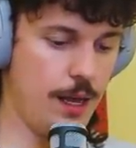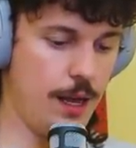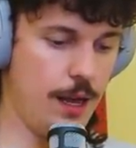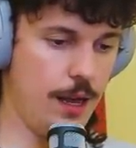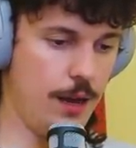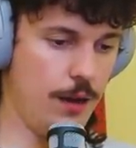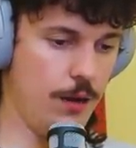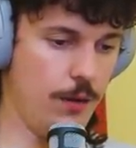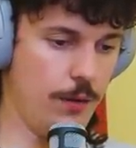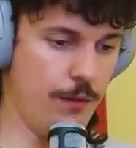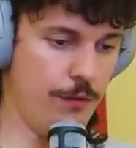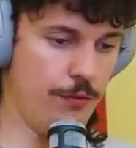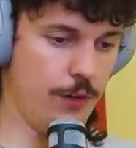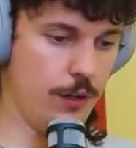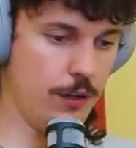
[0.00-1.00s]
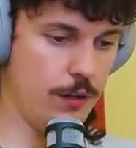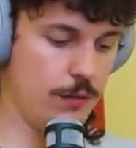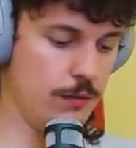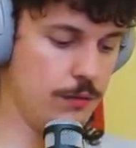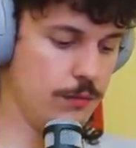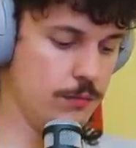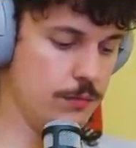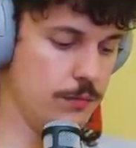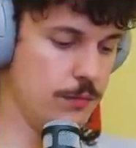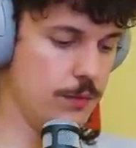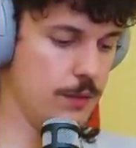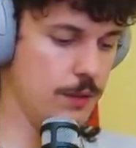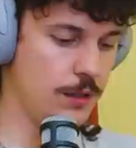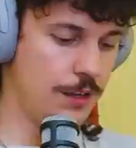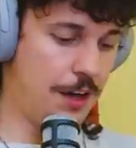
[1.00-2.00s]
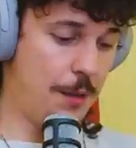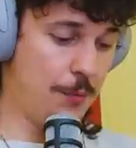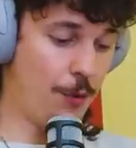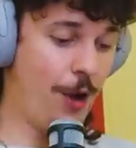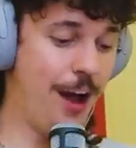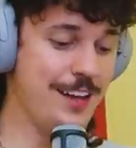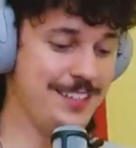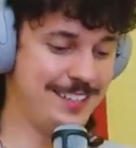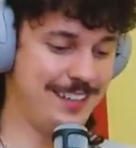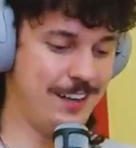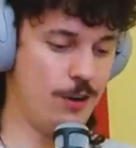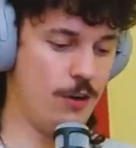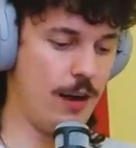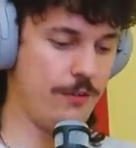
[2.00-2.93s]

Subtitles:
And, oh wait, fuck. I'm rusty, dude.